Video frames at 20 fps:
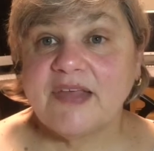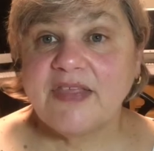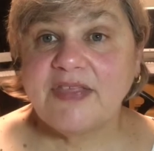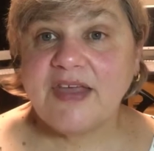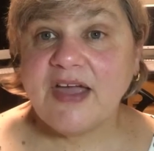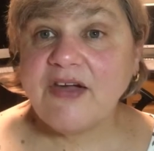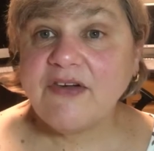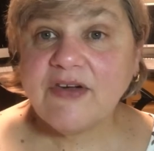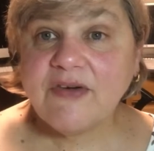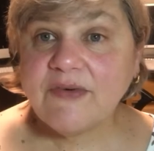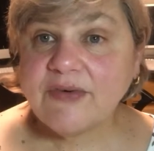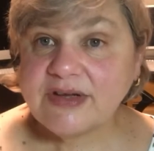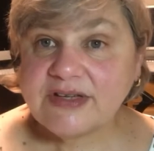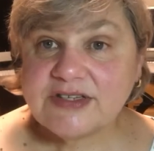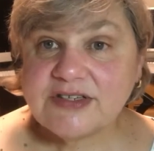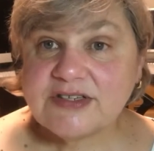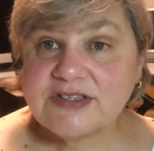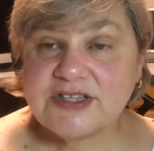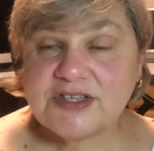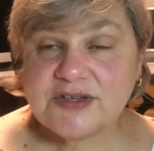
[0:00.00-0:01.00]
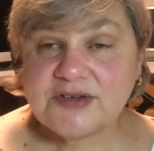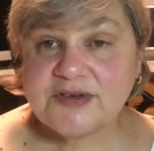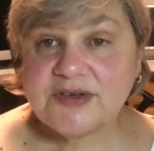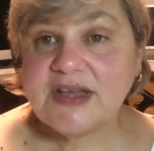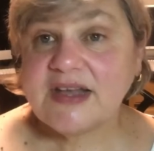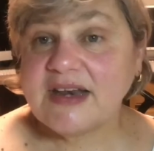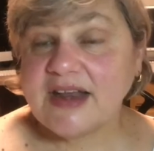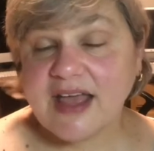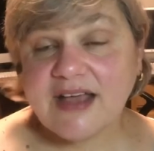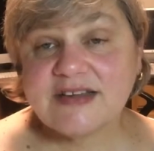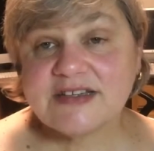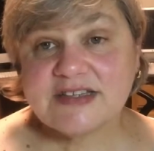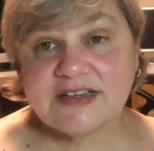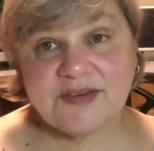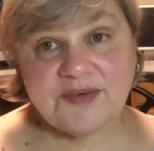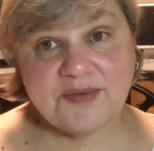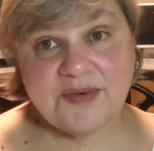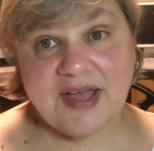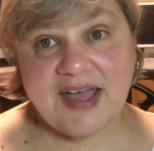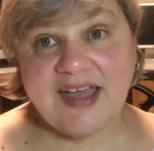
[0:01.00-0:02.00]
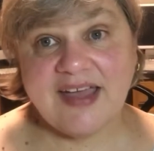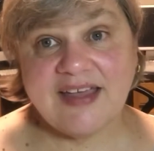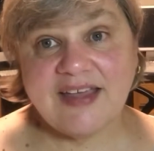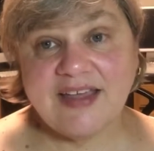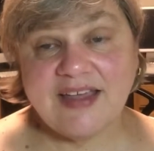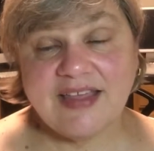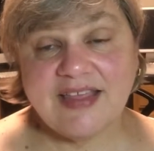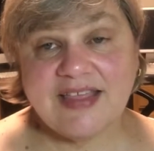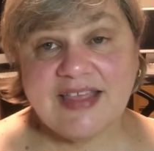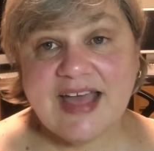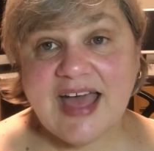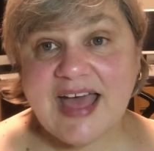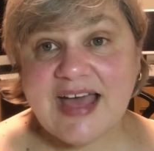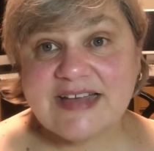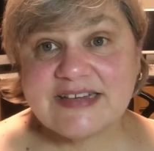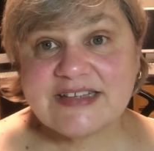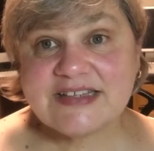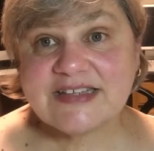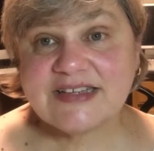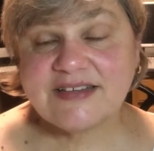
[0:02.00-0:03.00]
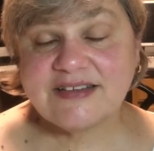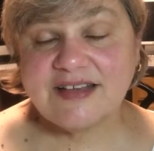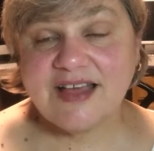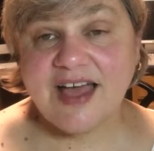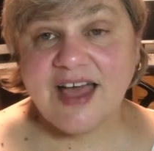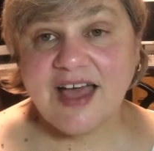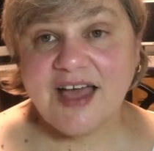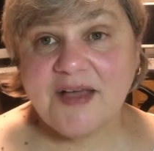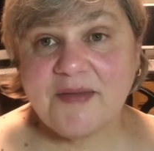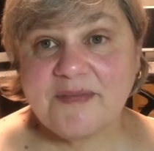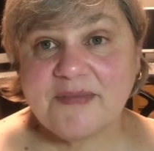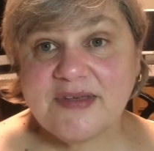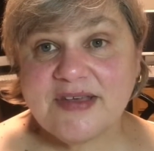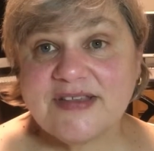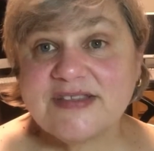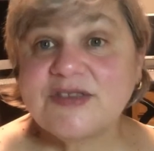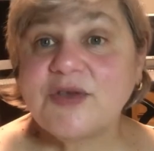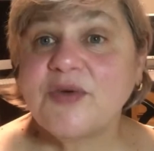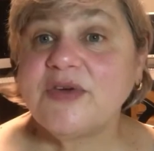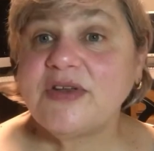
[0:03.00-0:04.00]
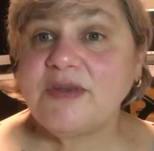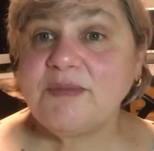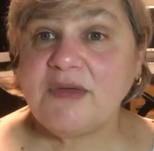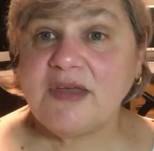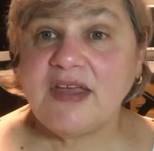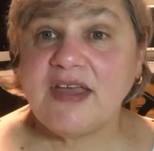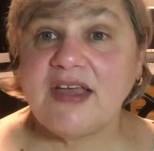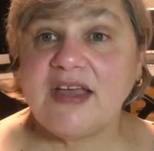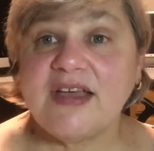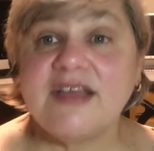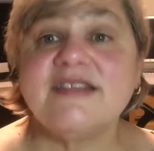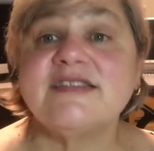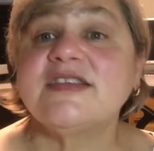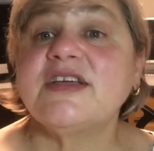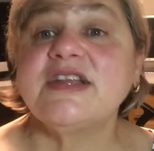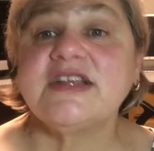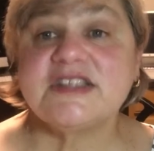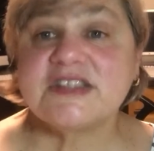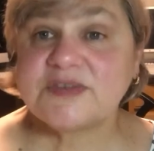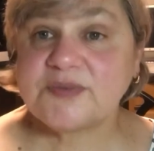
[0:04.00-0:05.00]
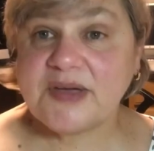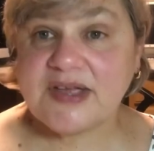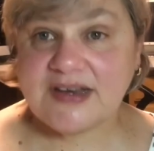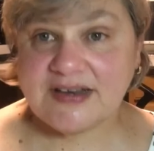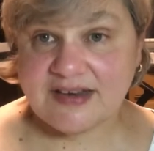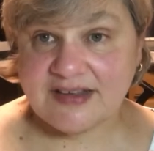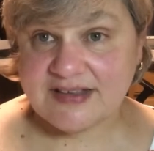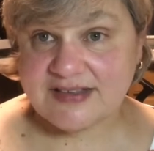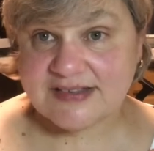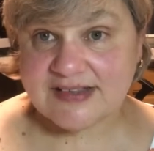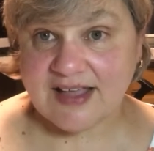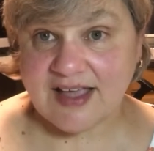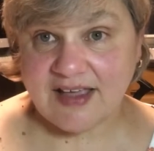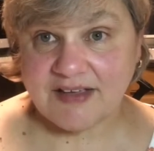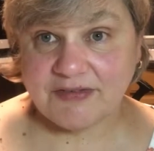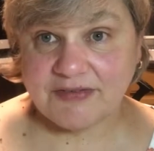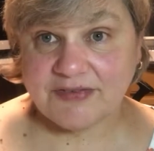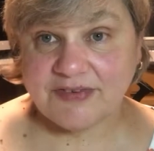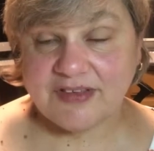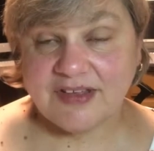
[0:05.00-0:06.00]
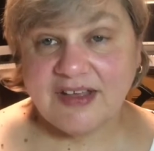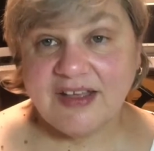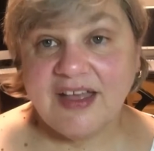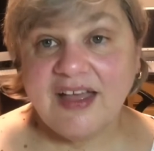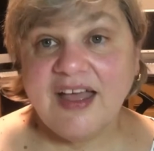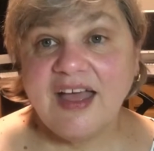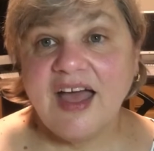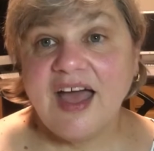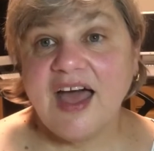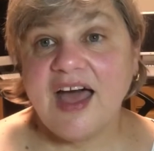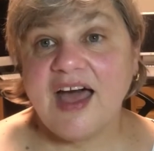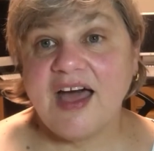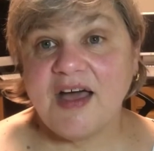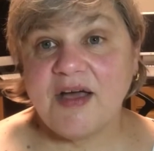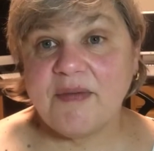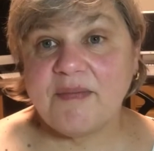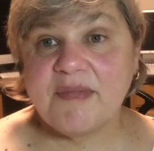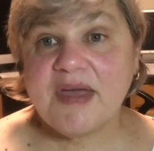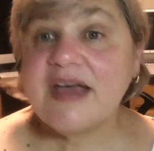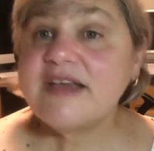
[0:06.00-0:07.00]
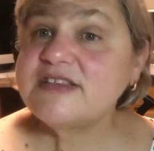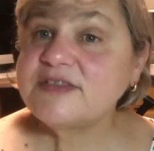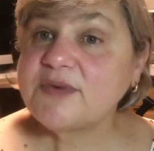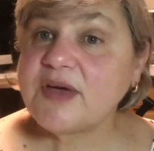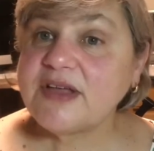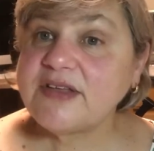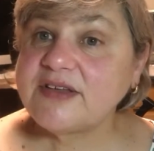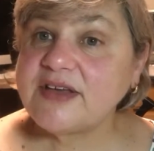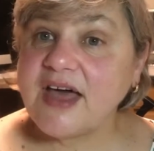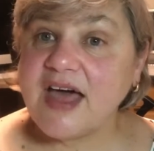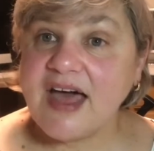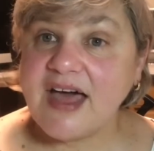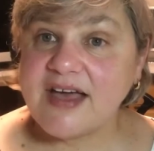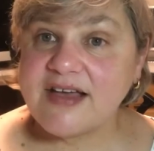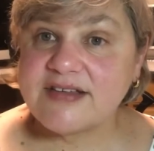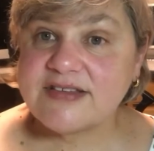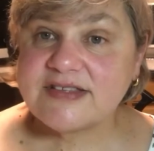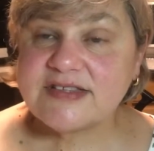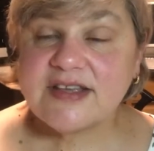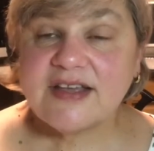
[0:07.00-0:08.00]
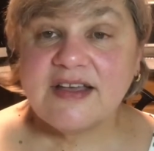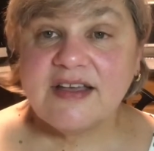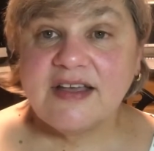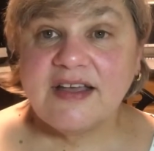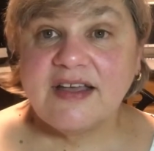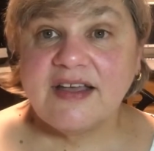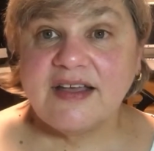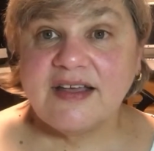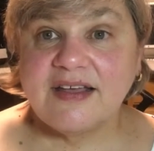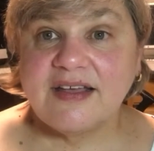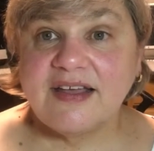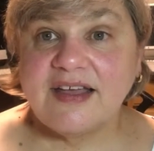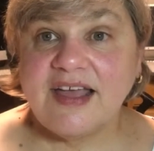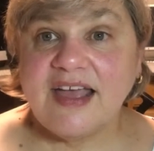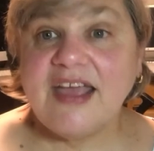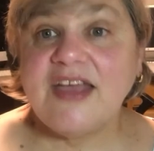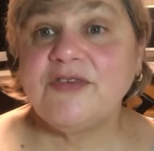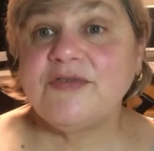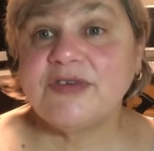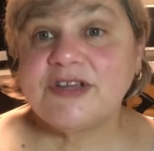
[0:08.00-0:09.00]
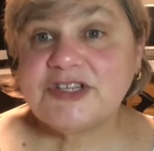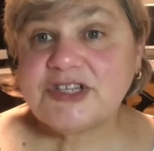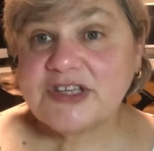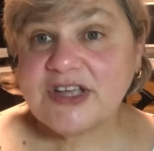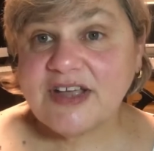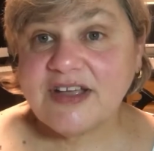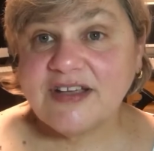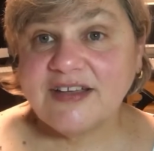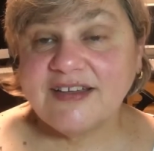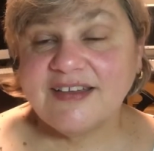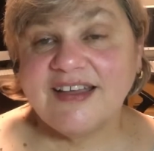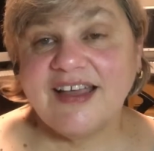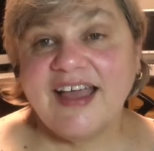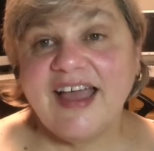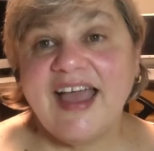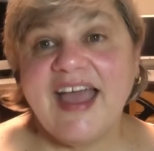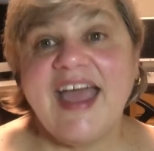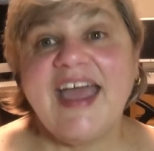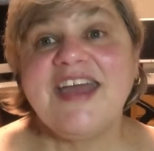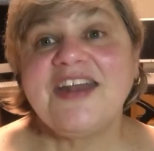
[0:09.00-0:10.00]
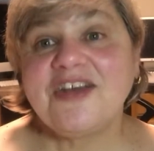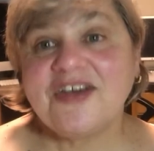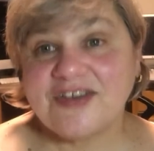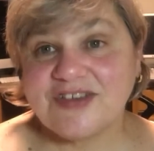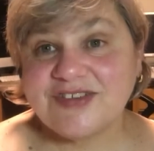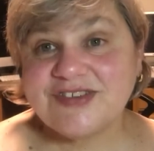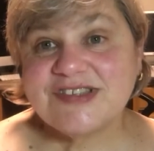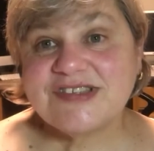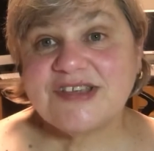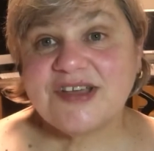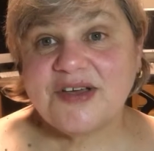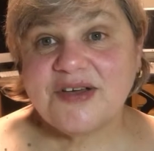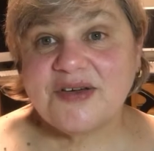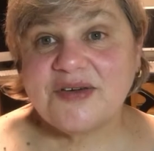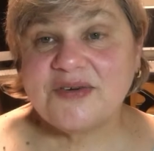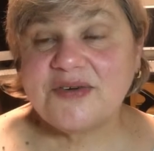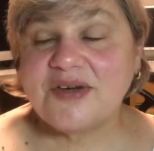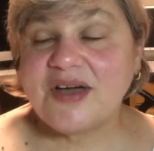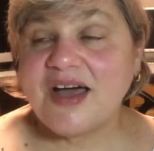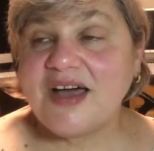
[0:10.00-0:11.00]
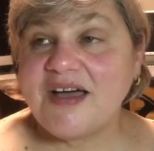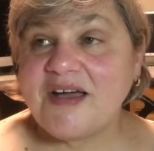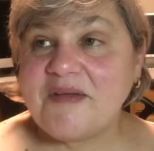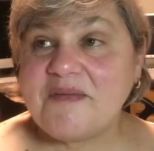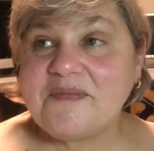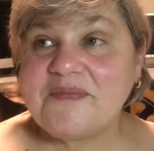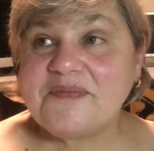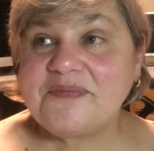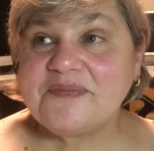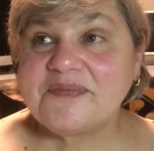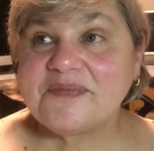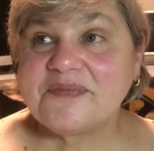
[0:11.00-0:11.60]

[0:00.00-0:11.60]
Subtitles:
They're going to connect in a way that is going to sweeten his life, as well as enriching, and also